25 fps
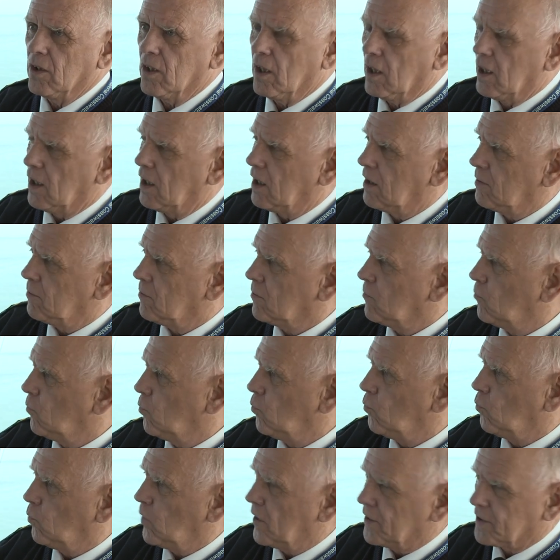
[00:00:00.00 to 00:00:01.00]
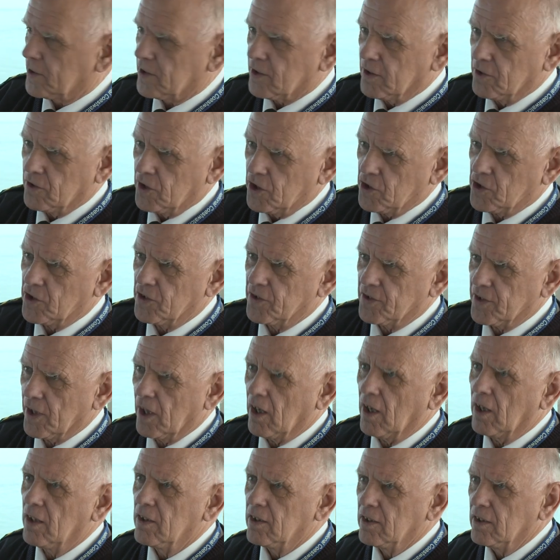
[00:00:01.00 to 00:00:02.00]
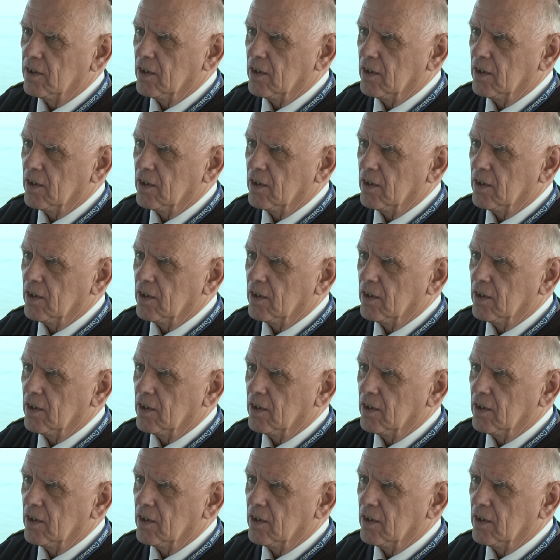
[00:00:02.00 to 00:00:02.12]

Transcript: uh, weather conditions are